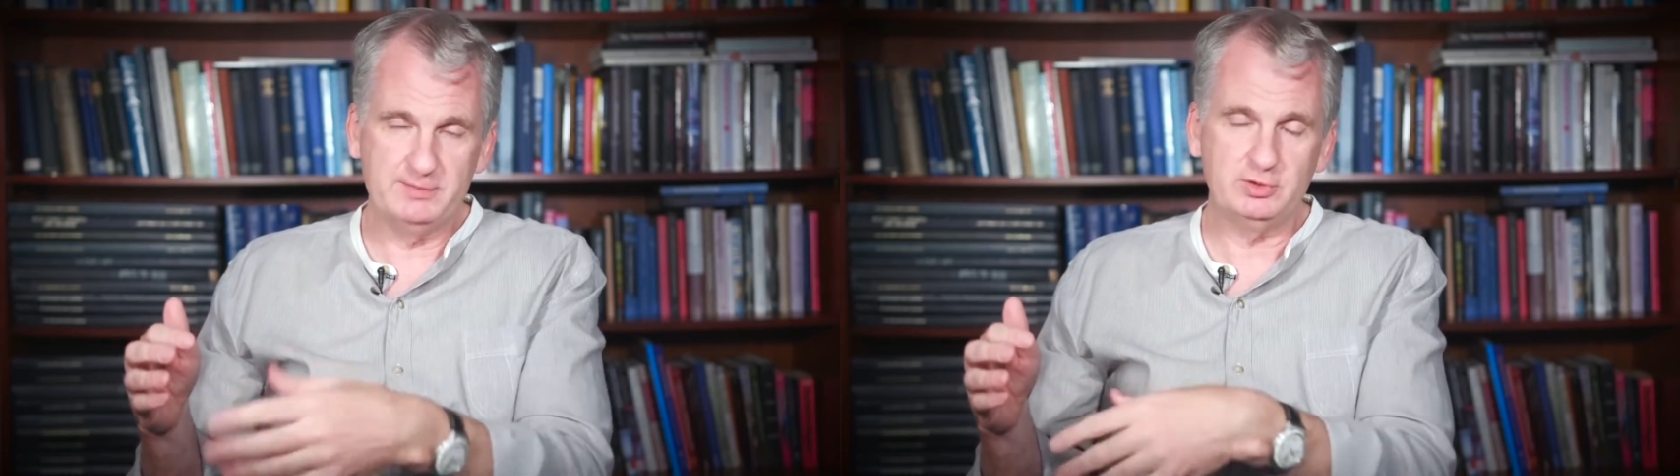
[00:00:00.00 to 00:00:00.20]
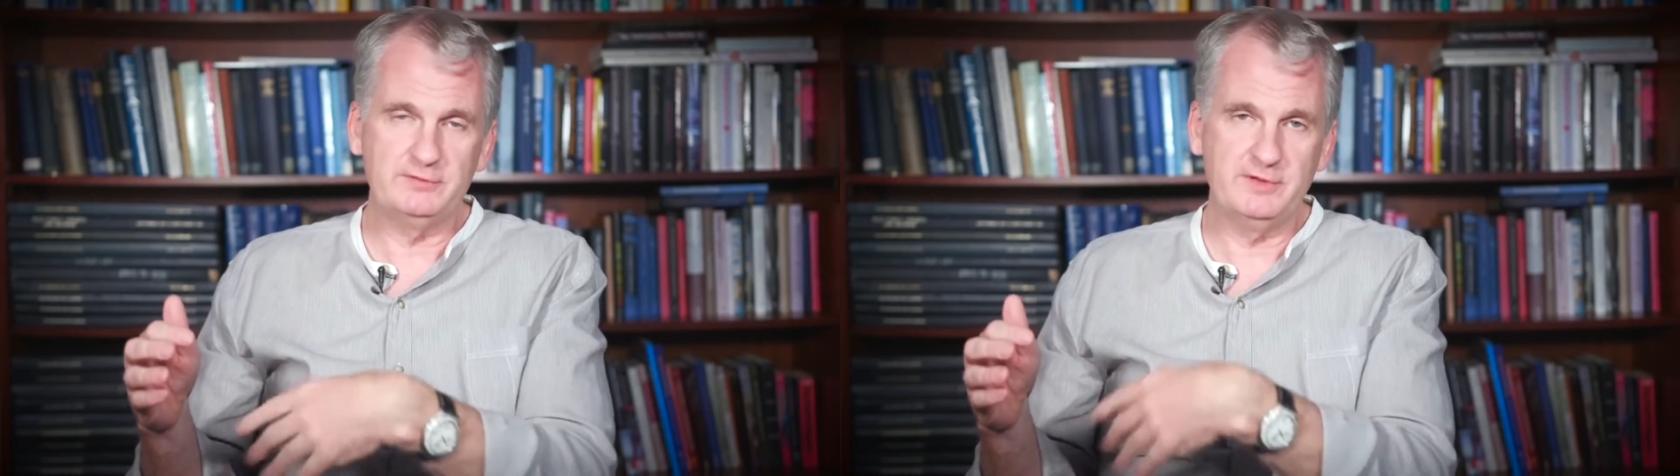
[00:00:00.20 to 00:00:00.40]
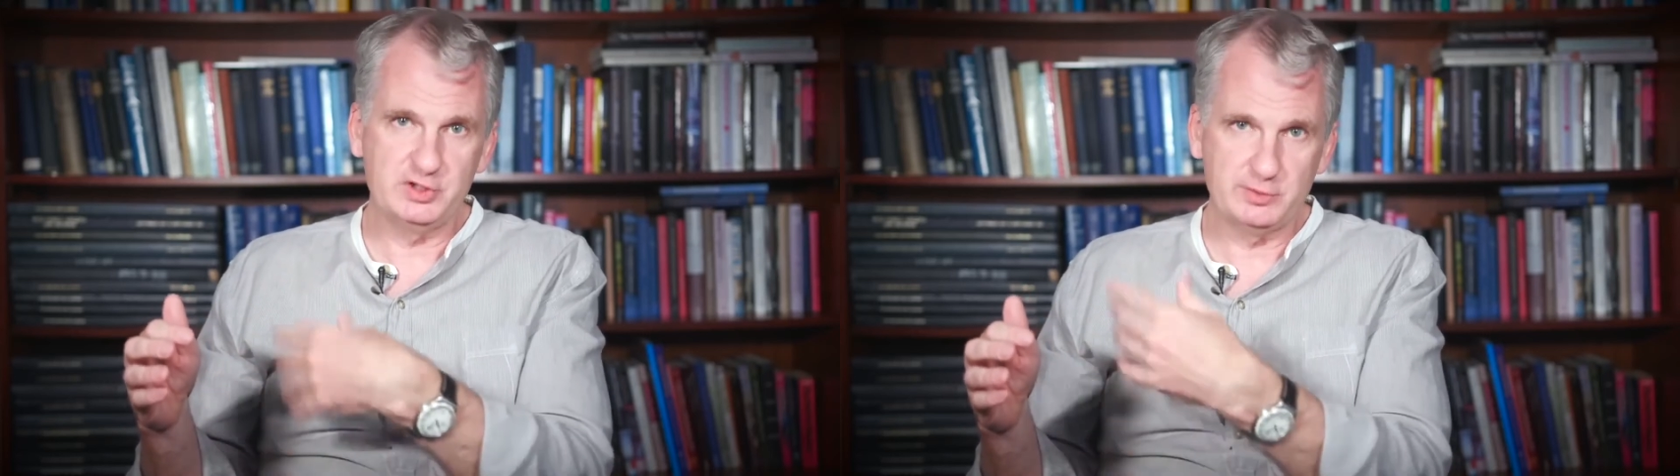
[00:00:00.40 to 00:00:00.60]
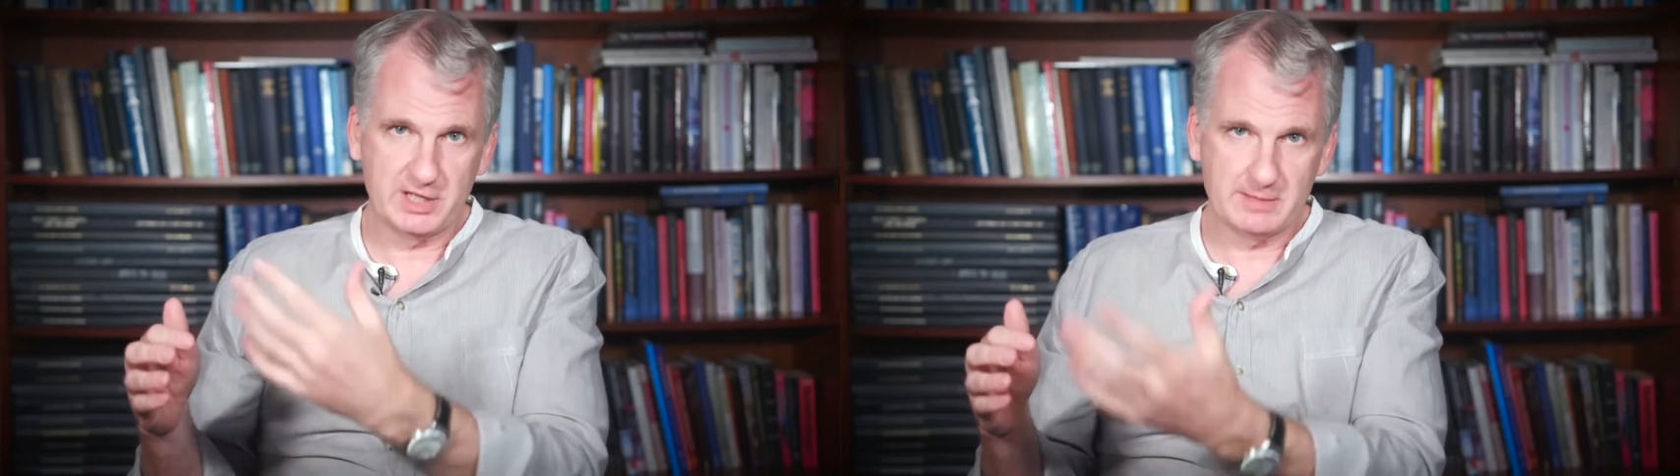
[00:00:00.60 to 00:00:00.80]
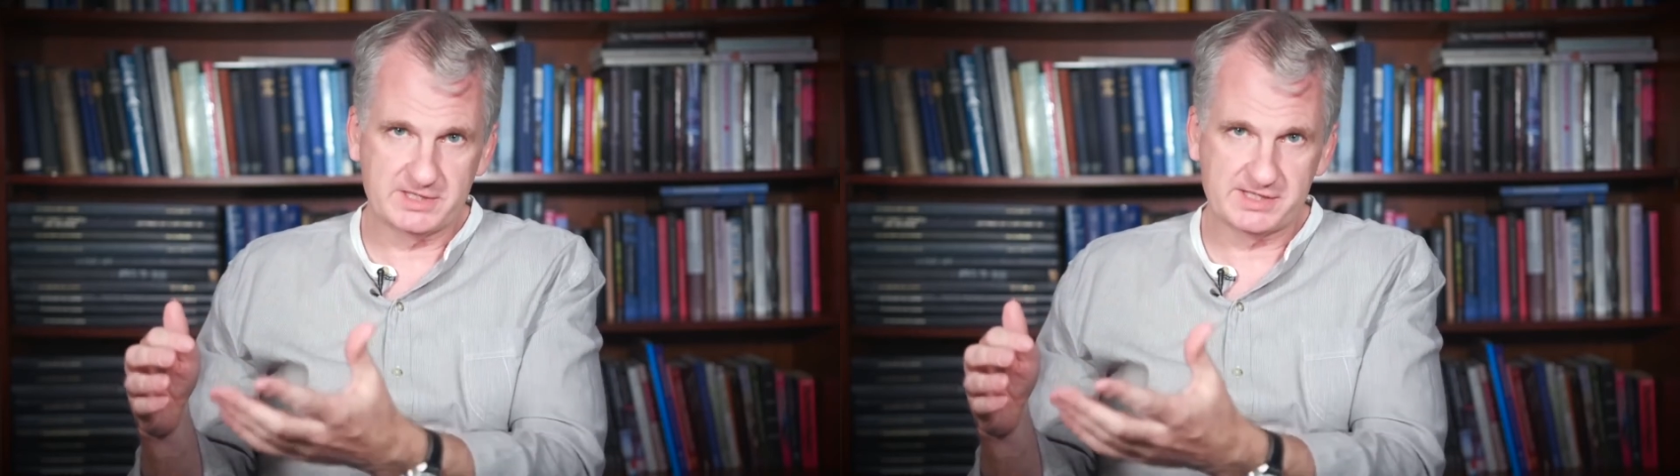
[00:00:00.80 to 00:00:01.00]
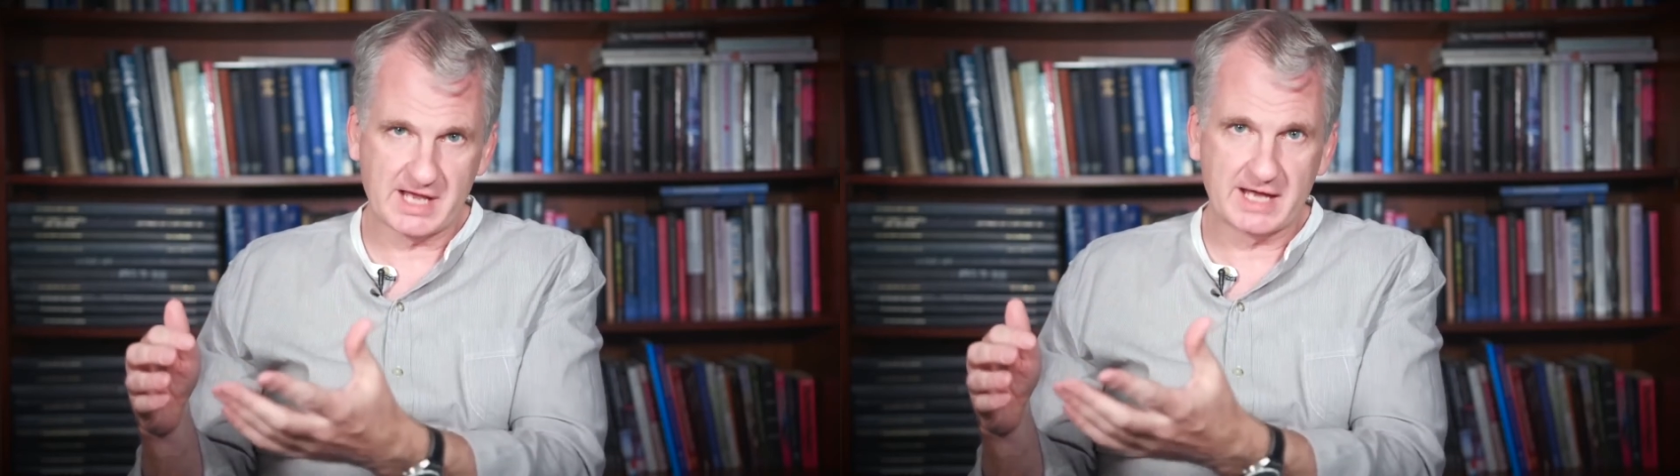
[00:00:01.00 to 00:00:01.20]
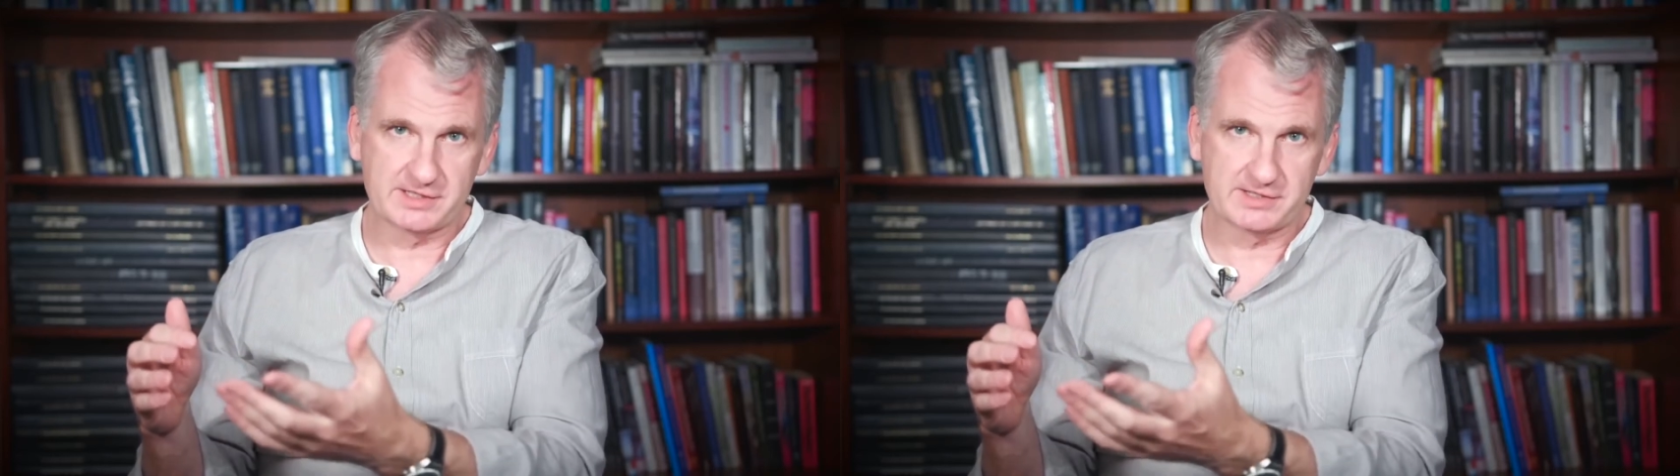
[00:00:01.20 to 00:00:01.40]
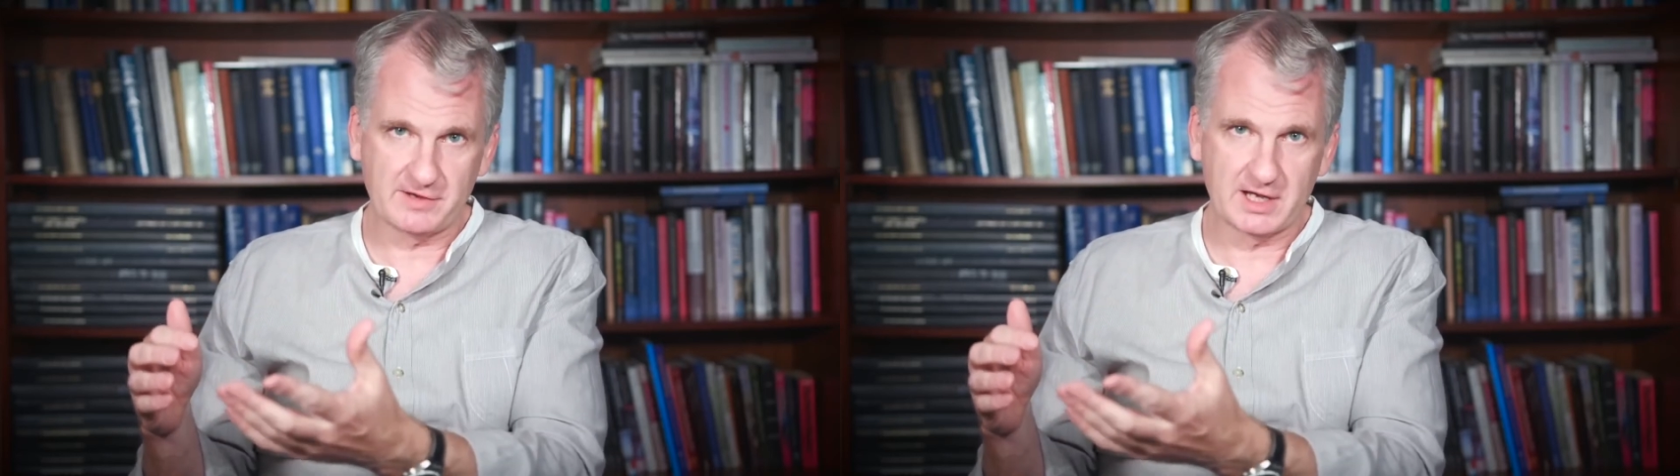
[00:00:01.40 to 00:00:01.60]
People will eventually become
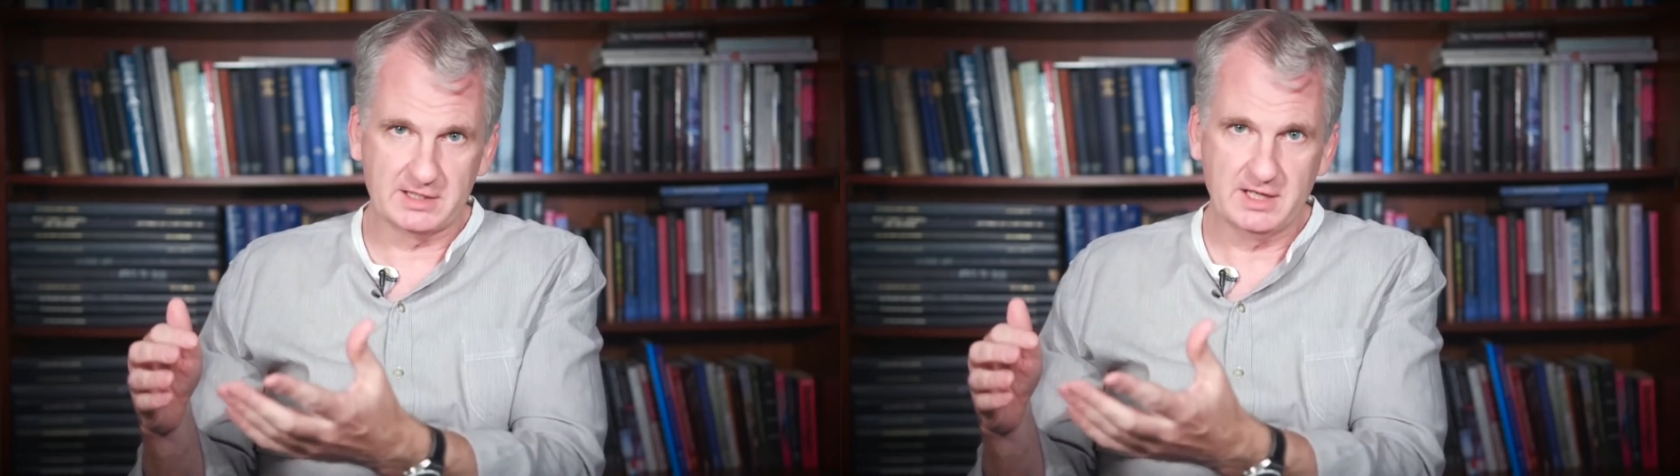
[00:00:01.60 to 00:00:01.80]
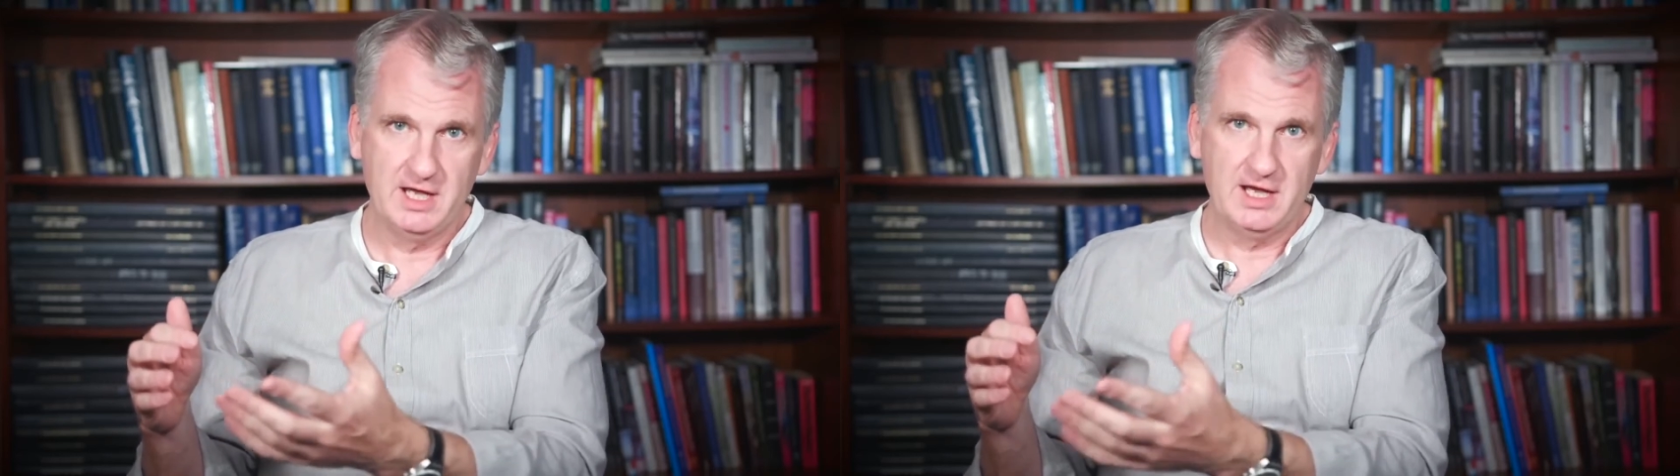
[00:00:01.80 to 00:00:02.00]
dissatisfied.